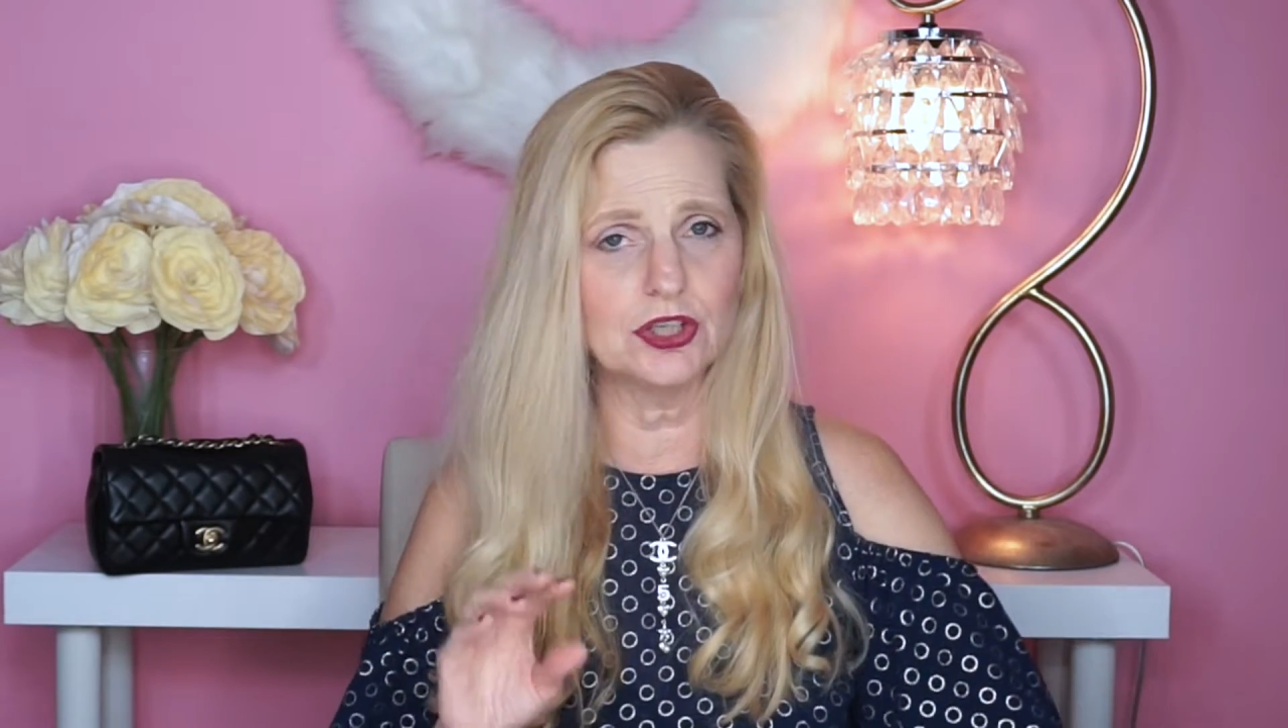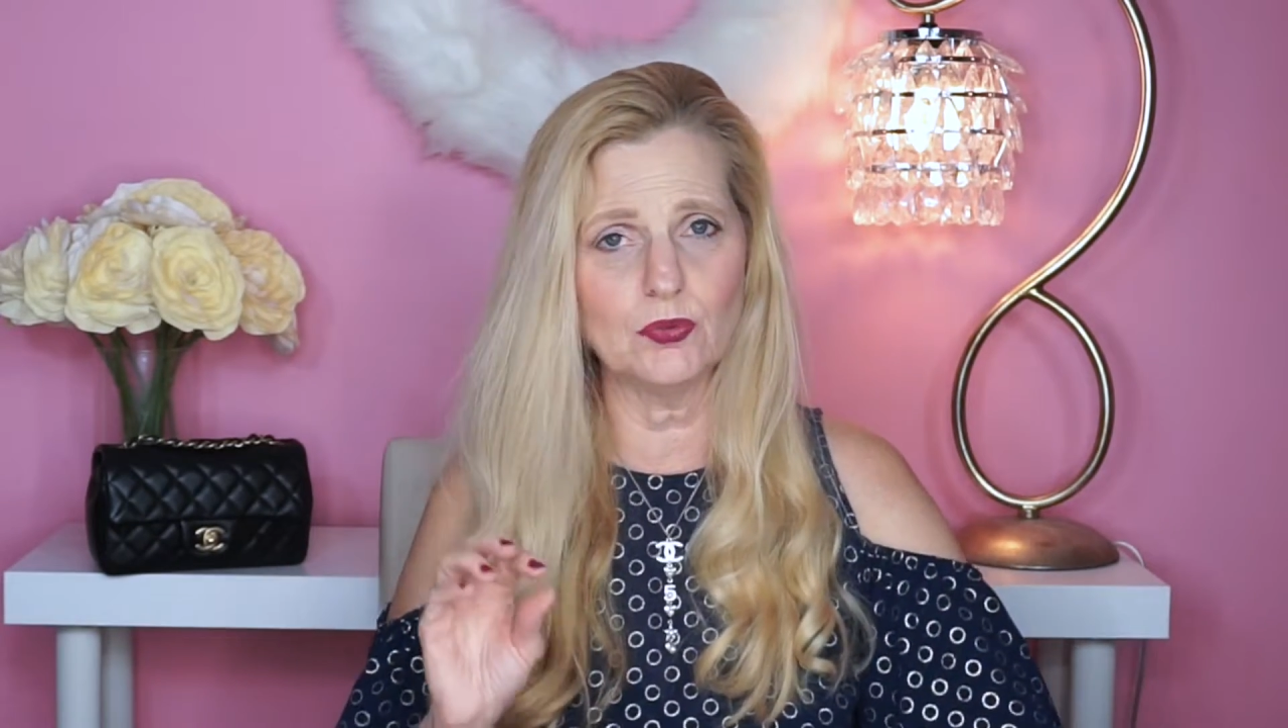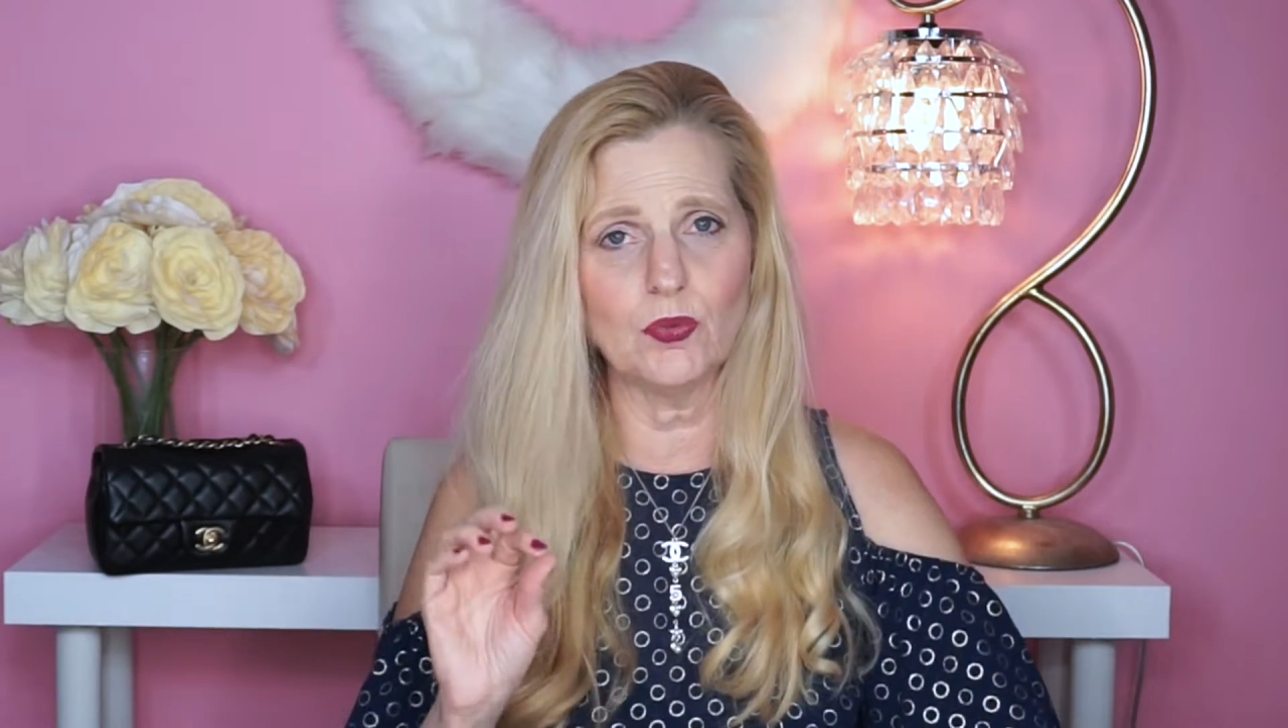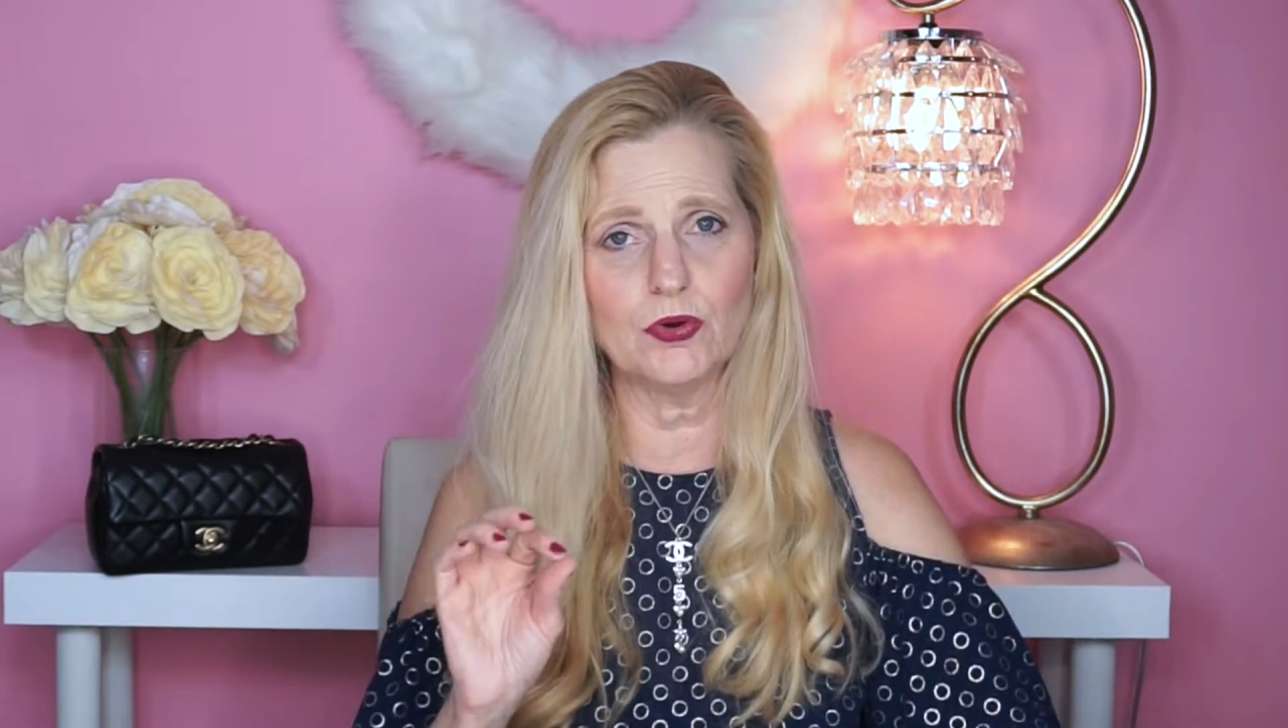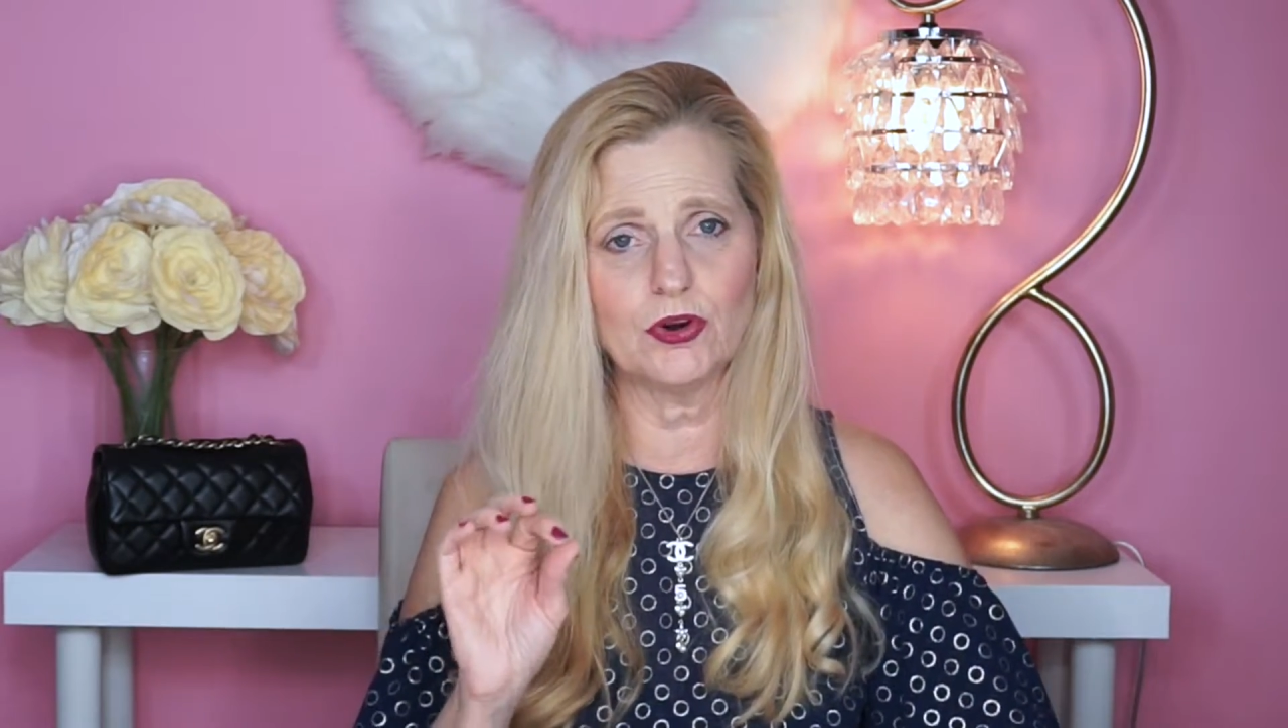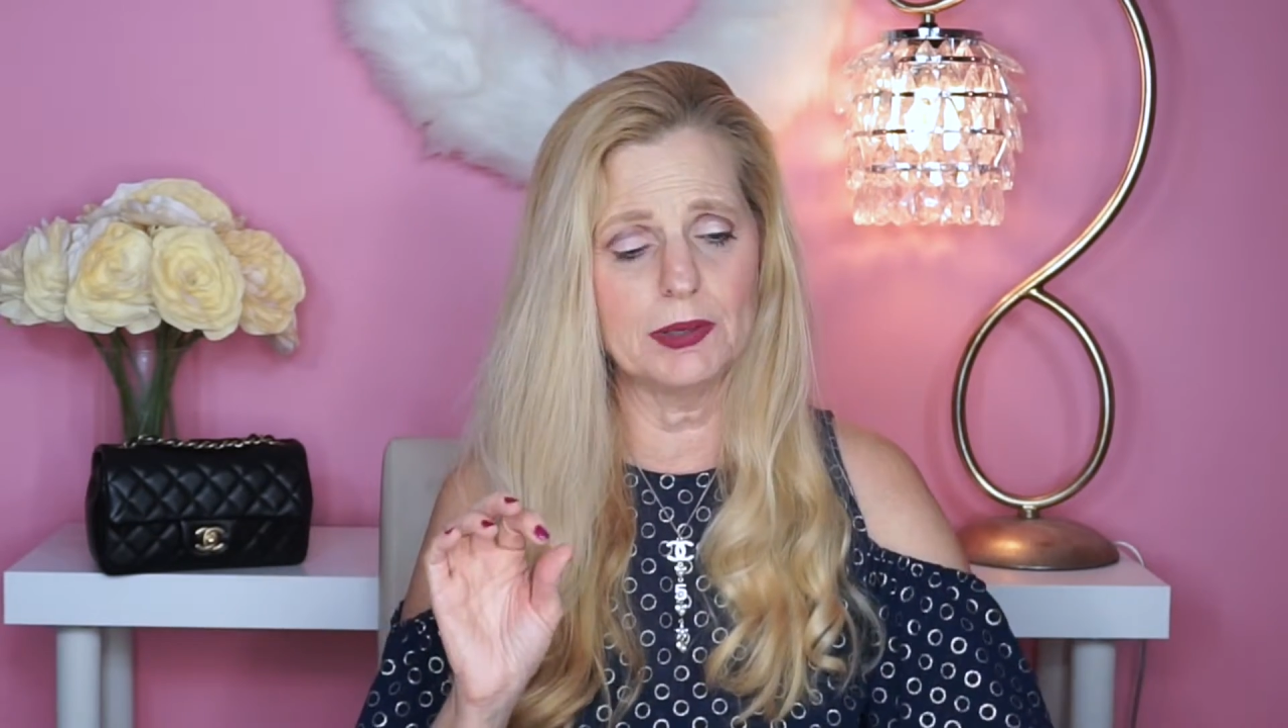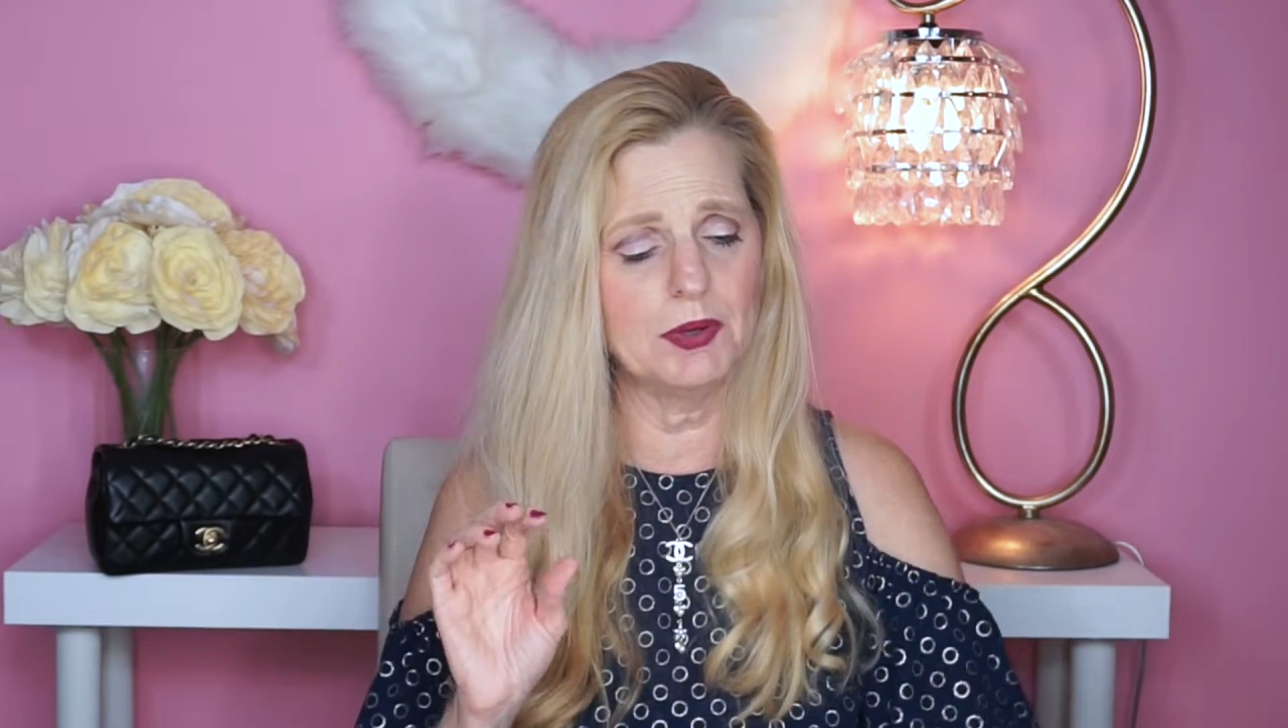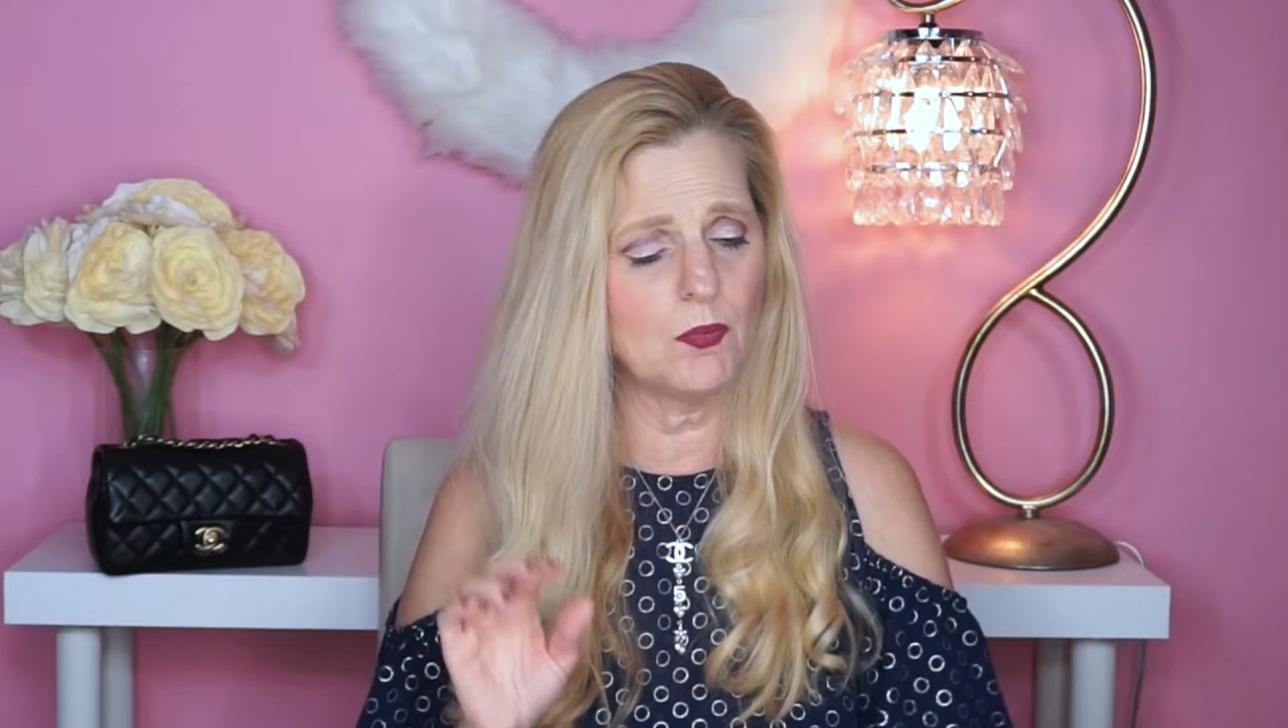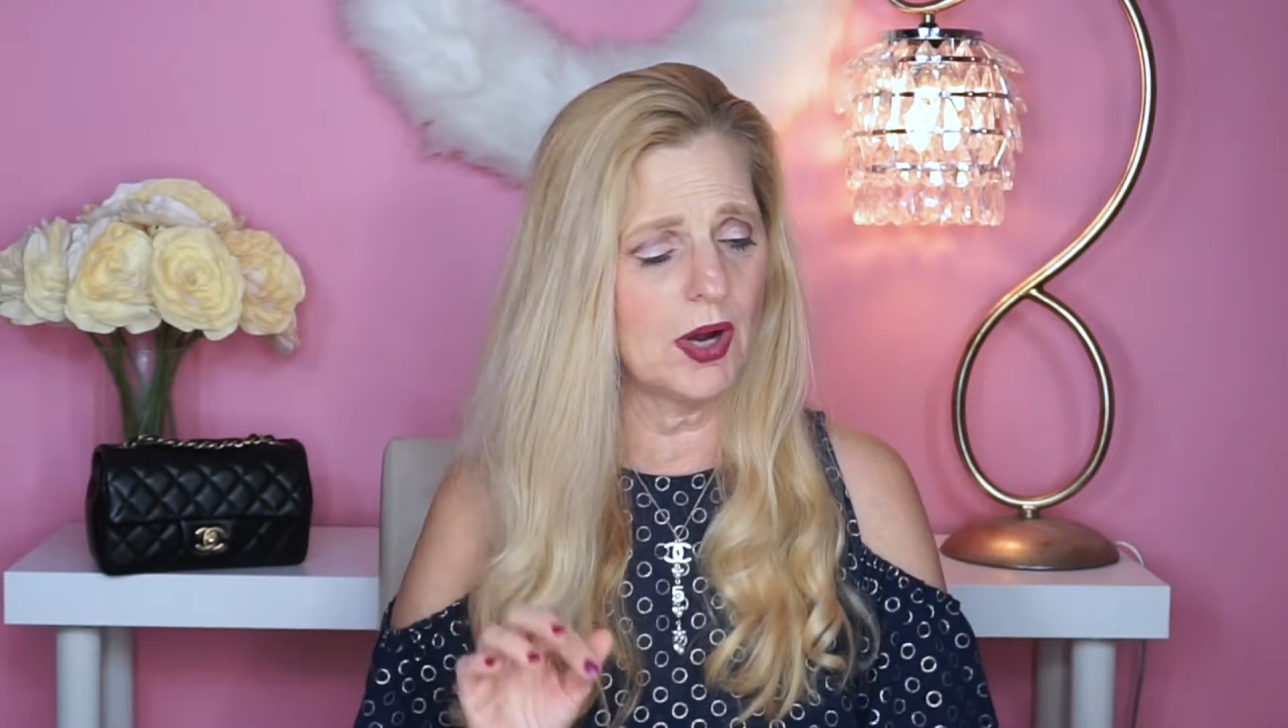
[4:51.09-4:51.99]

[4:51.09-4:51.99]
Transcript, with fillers: a little creamy